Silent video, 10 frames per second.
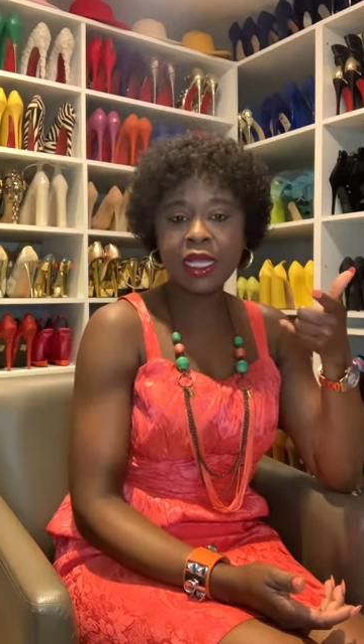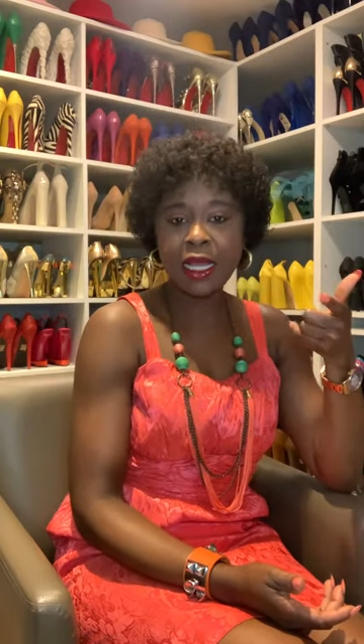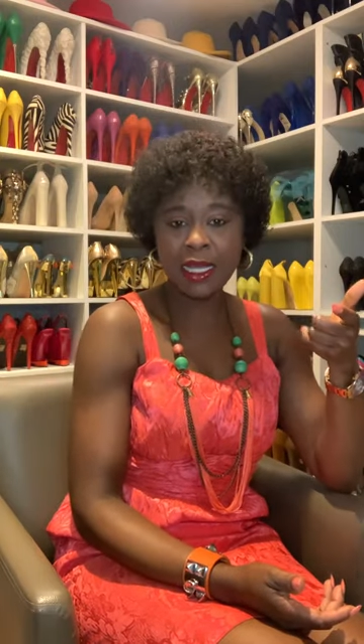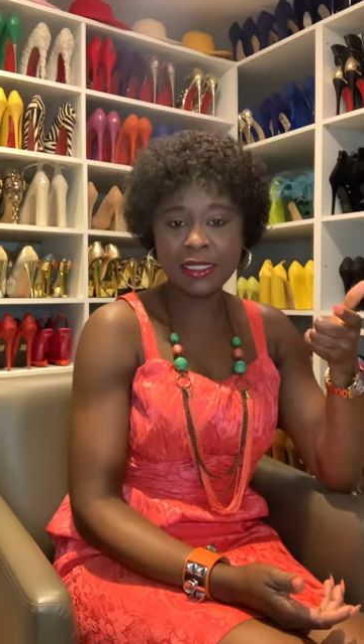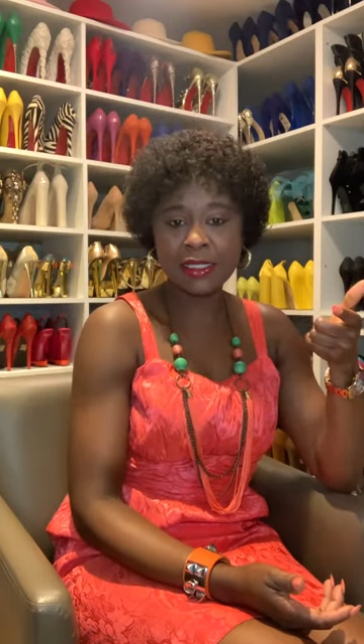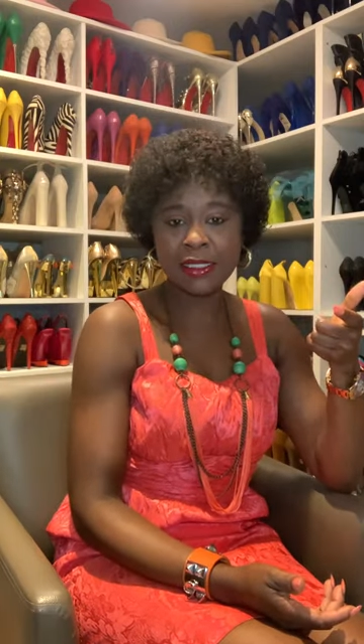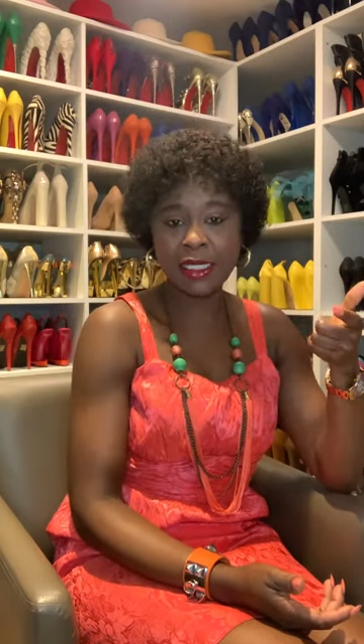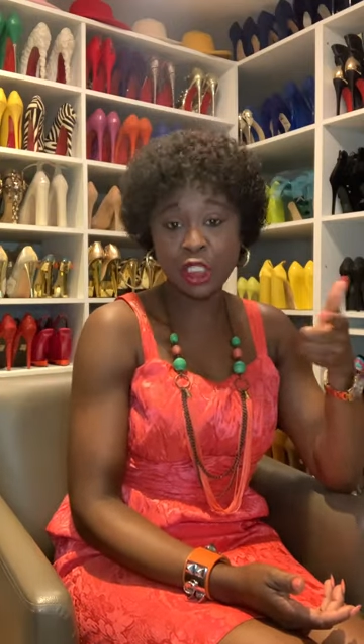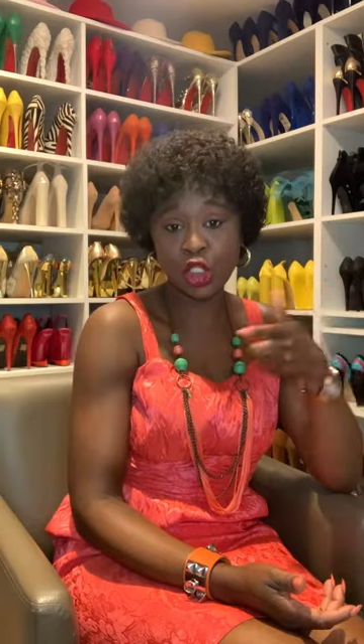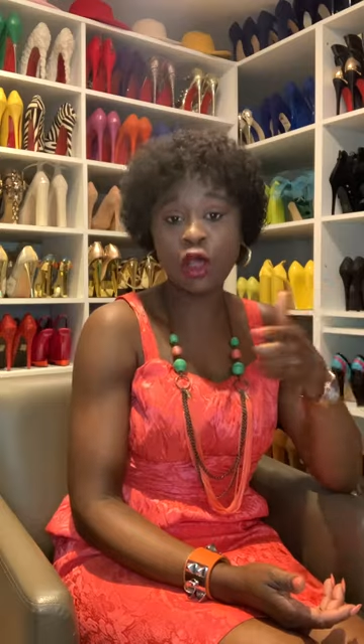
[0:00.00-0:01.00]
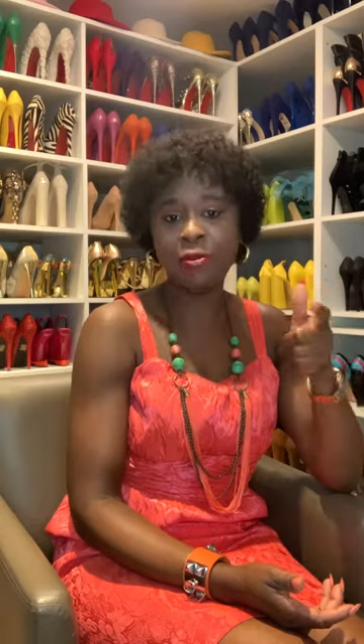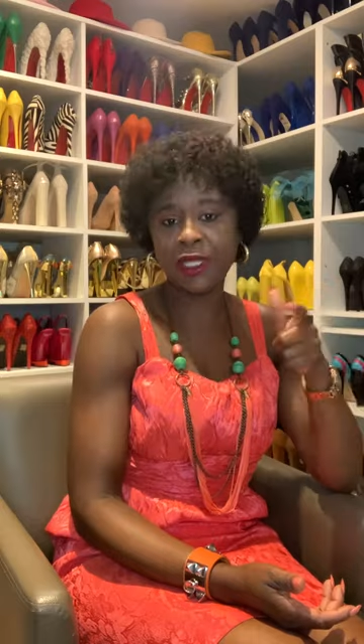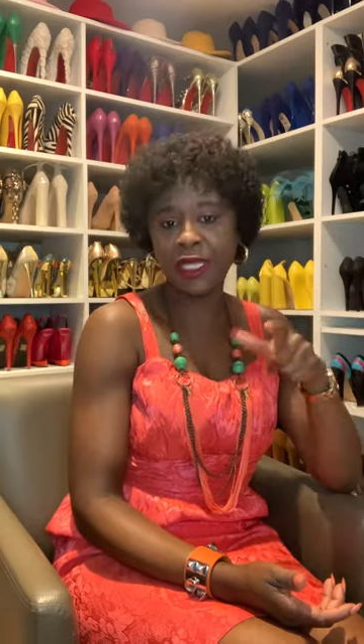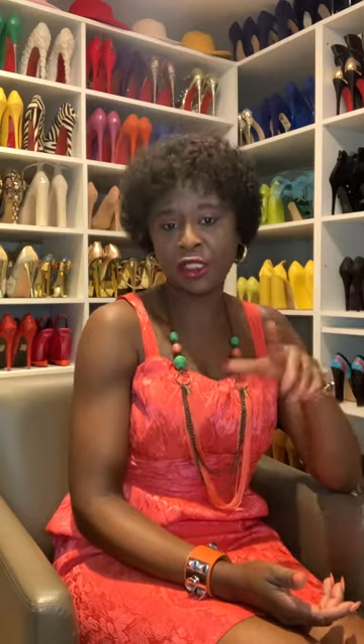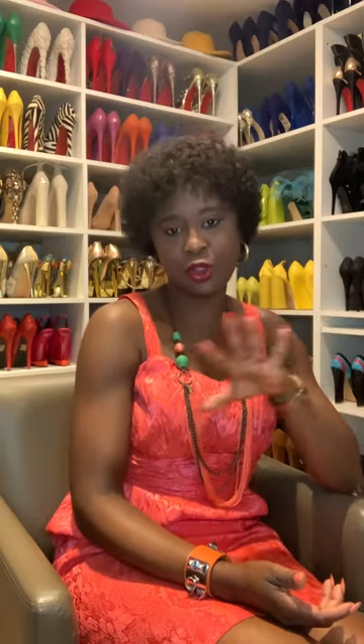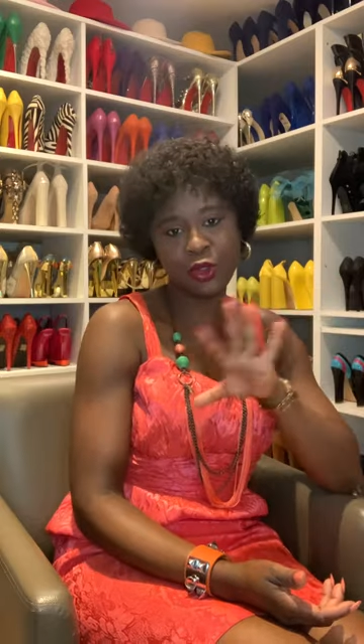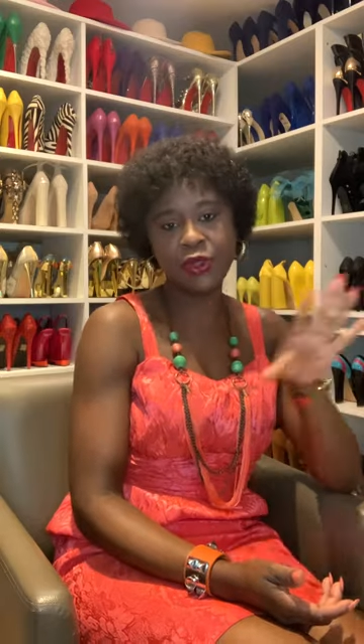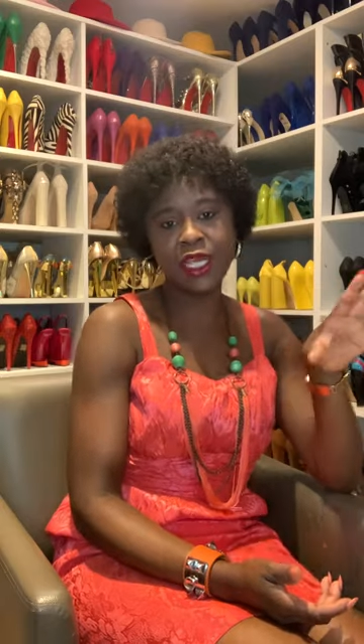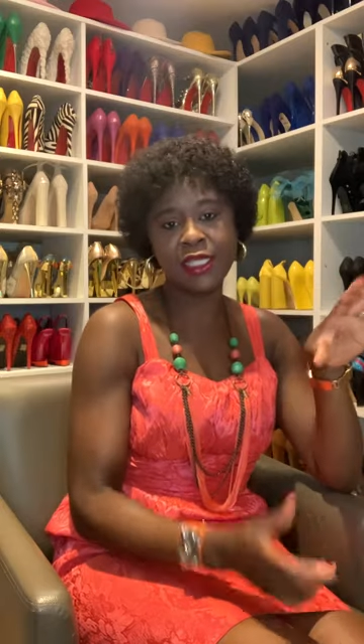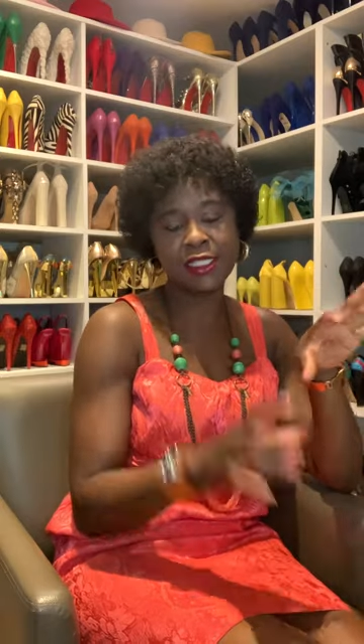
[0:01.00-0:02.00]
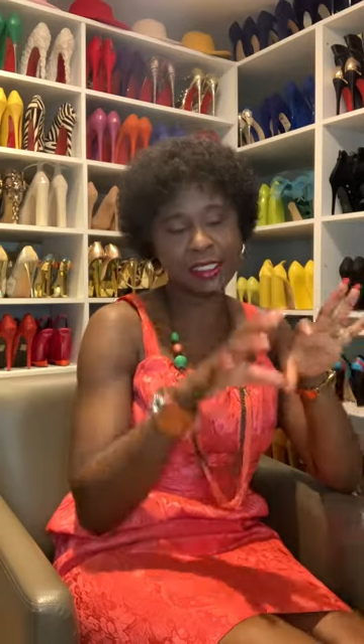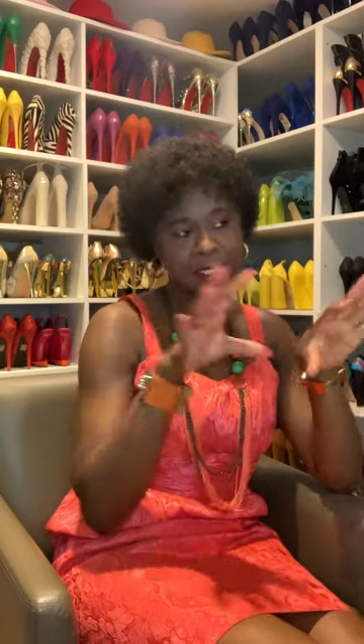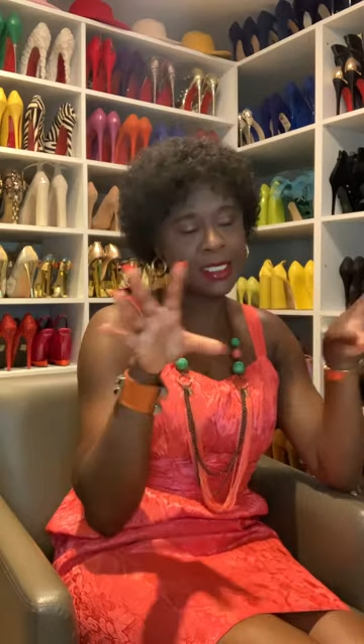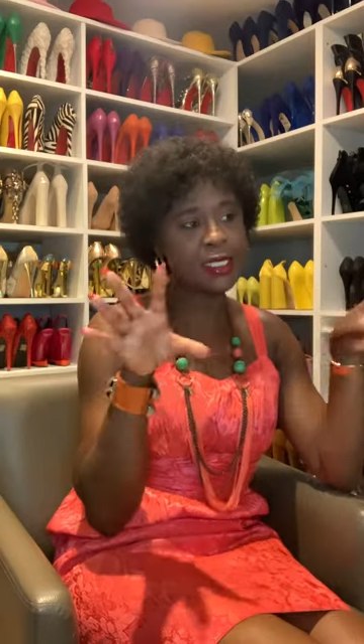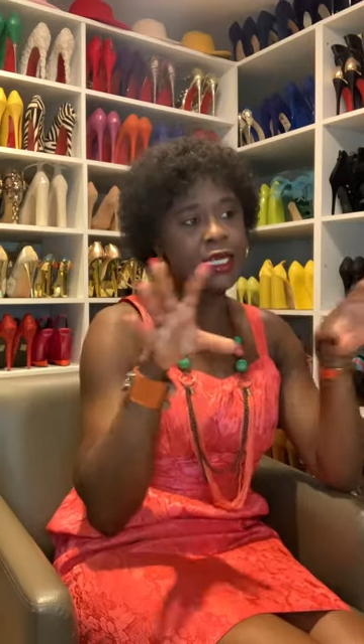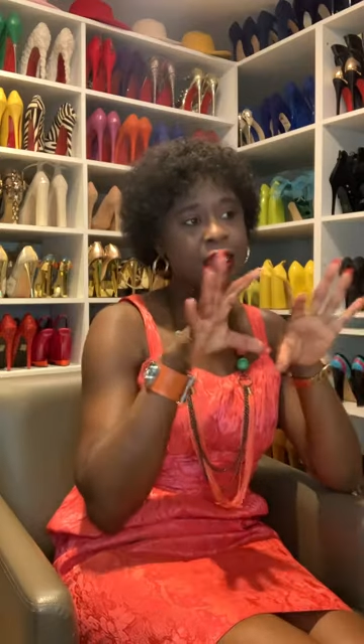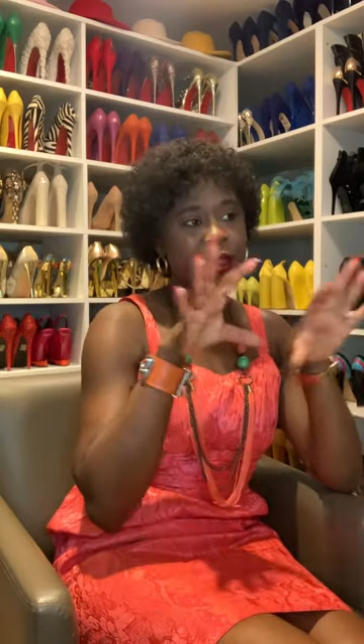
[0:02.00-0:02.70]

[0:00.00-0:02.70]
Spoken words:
as the thumbnail so you can see